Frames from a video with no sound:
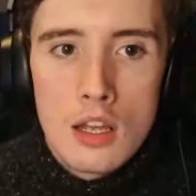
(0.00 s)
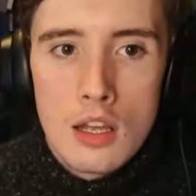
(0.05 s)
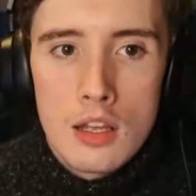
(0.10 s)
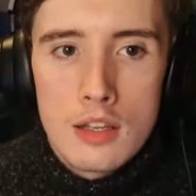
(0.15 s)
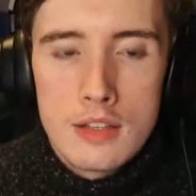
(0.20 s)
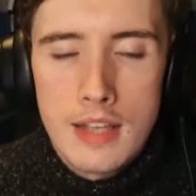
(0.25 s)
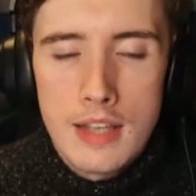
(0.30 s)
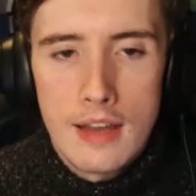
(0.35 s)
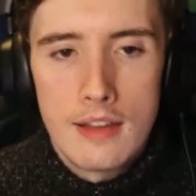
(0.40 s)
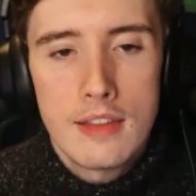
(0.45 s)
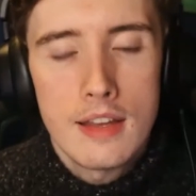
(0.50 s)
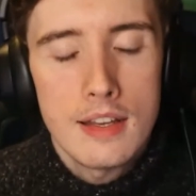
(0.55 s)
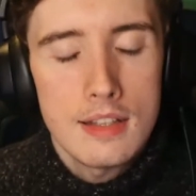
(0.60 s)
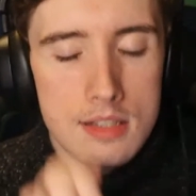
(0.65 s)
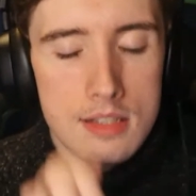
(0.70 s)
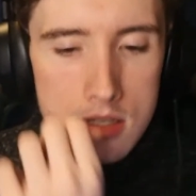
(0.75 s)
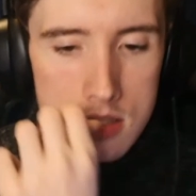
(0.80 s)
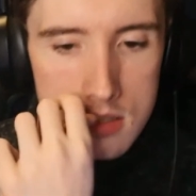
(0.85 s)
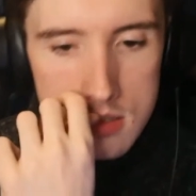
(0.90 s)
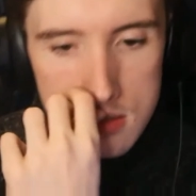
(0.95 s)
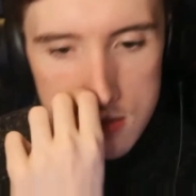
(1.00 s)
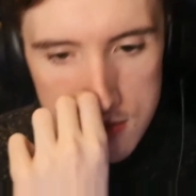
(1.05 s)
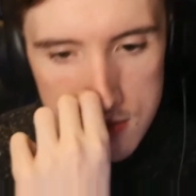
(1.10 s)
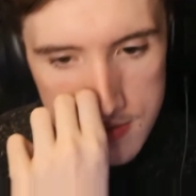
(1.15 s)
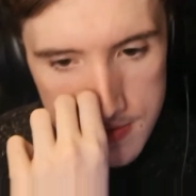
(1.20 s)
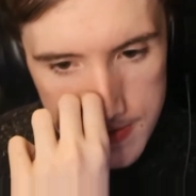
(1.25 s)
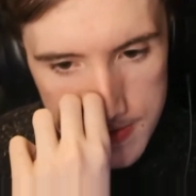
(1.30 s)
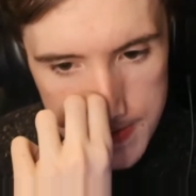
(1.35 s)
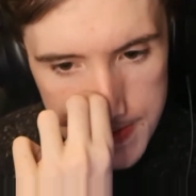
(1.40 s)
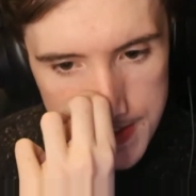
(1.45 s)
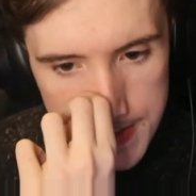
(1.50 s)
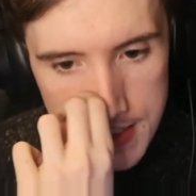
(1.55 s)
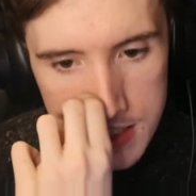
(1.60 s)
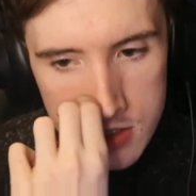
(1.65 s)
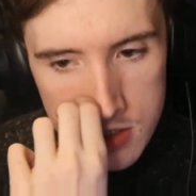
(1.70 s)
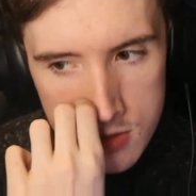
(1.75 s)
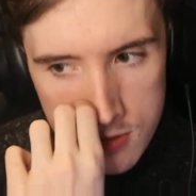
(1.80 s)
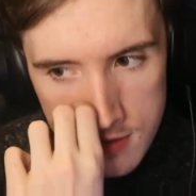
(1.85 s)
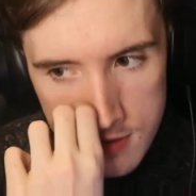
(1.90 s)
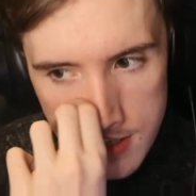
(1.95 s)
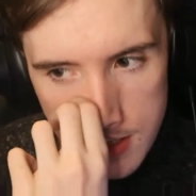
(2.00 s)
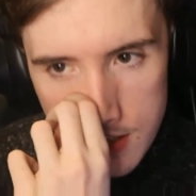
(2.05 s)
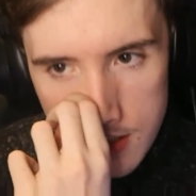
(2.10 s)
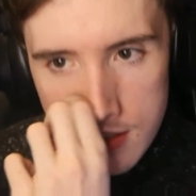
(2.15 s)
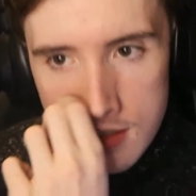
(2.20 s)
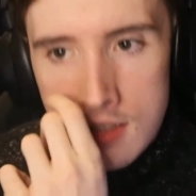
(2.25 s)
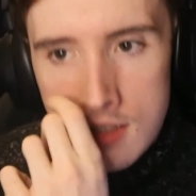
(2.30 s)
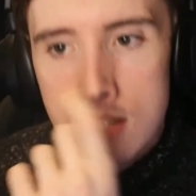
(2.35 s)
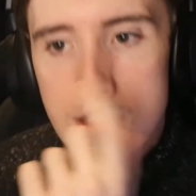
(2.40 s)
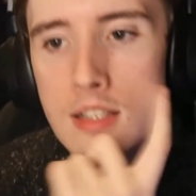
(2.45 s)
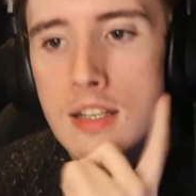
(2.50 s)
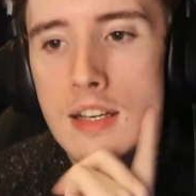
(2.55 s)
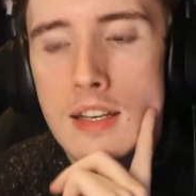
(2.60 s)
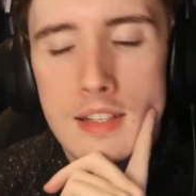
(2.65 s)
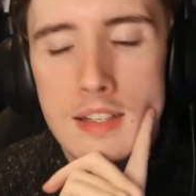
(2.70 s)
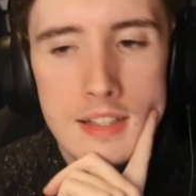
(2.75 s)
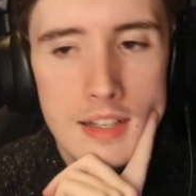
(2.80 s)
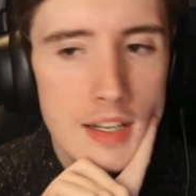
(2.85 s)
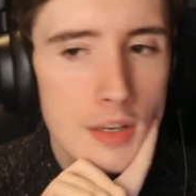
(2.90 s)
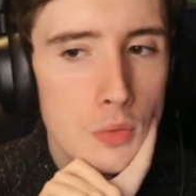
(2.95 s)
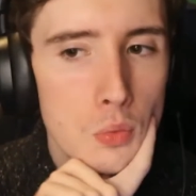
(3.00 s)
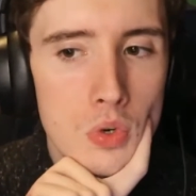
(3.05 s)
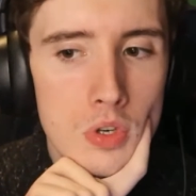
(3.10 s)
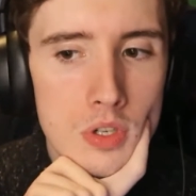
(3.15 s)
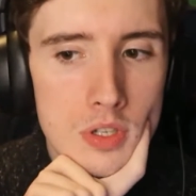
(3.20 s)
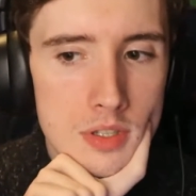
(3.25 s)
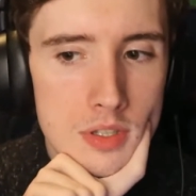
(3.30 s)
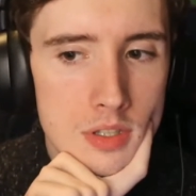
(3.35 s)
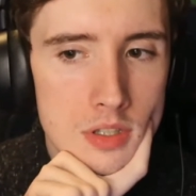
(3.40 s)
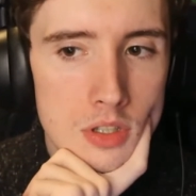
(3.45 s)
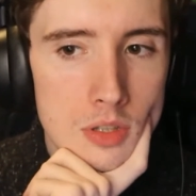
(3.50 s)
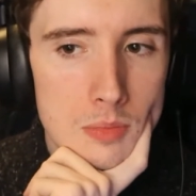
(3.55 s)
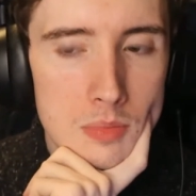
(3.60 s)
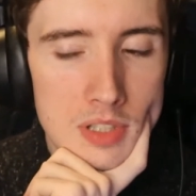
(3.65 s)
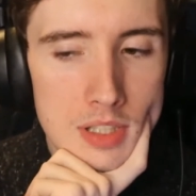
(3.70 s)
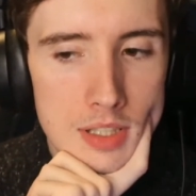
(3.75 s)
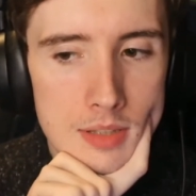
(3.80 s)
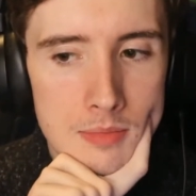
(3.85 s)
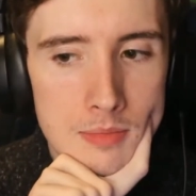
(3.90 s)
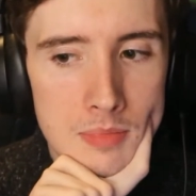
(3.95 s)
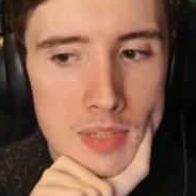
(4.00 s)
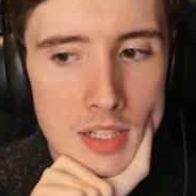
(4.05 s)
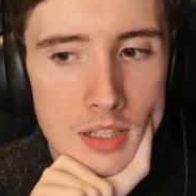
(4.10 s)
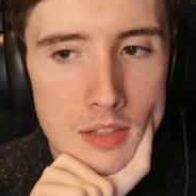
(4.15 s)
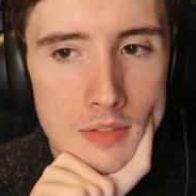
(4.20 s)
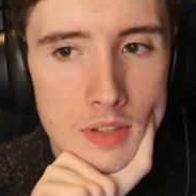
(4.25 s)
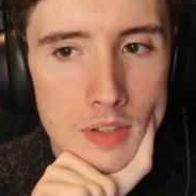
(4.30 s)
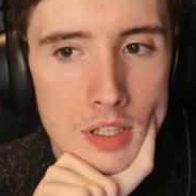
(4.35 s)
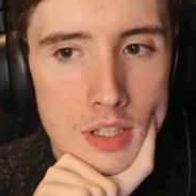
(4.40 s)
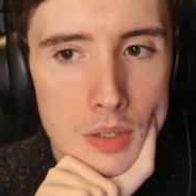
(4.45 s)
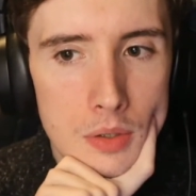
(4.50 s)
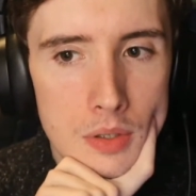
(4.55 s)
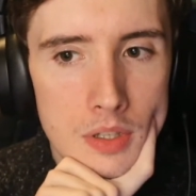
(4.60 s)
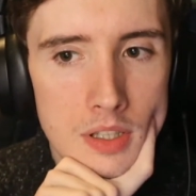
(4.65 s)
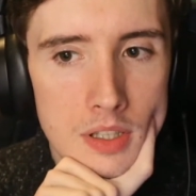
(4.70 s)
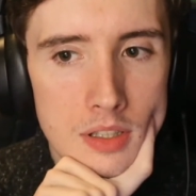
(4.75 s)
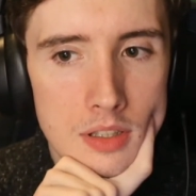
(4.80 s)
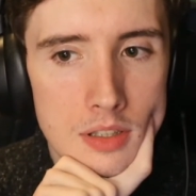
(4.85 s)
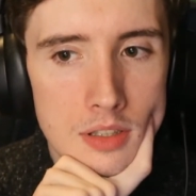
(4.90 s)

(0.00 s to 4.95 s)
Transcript: Yeah, that's intriguing, and I would normally make a video on it.